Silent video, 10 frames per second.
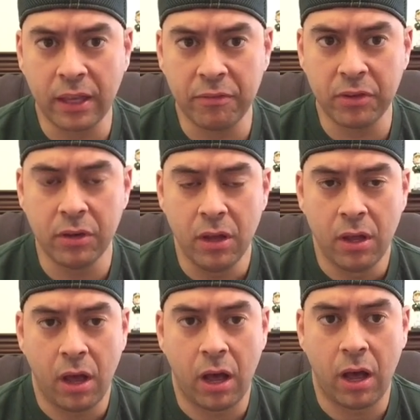given
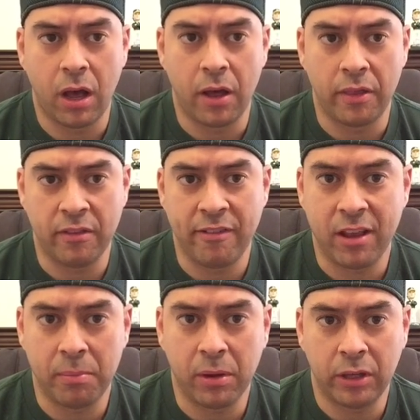the
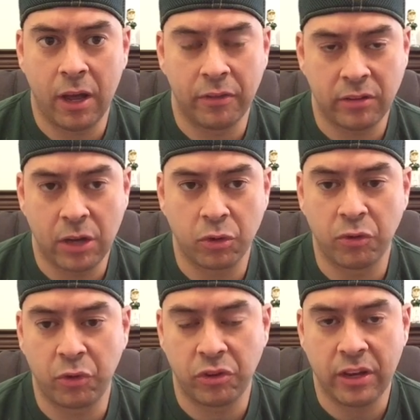availability on the schedule
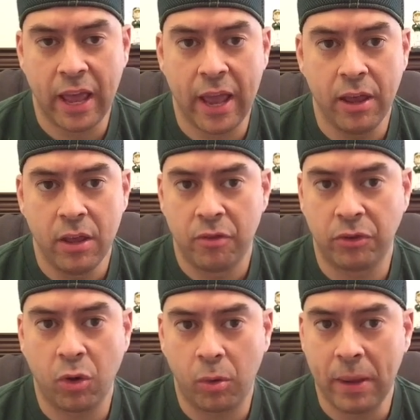for today
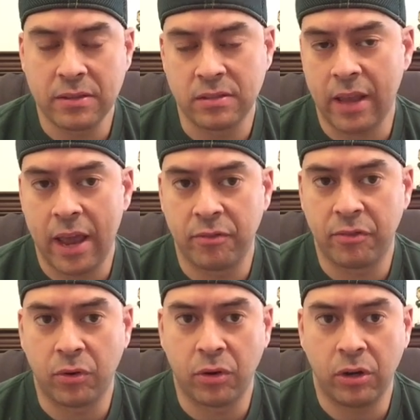for total bases and
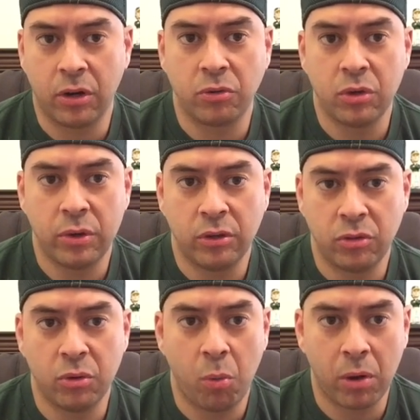for 2
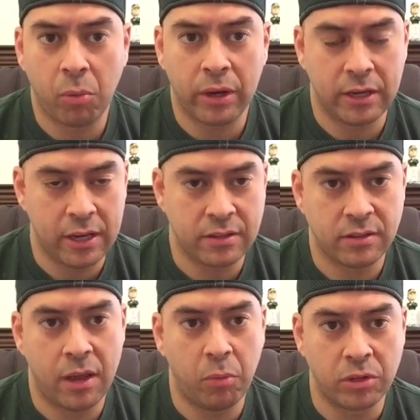and 1 in
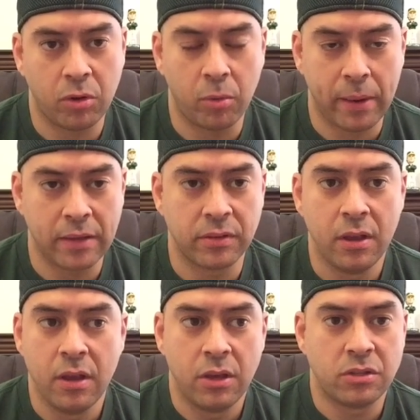hits and 1 total base.
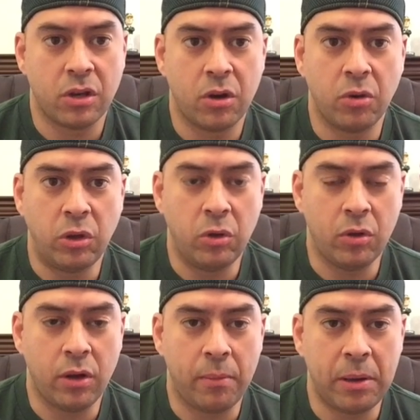So
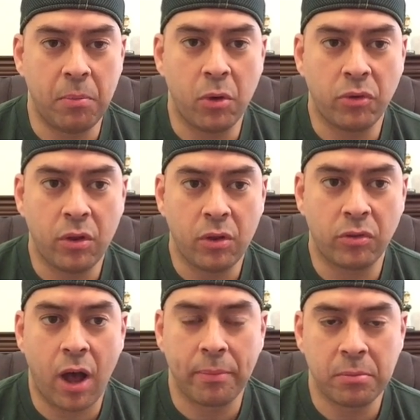most of
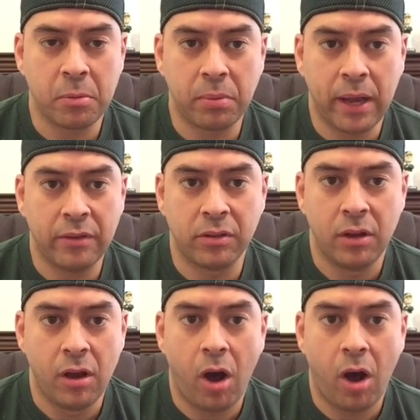those optimal plays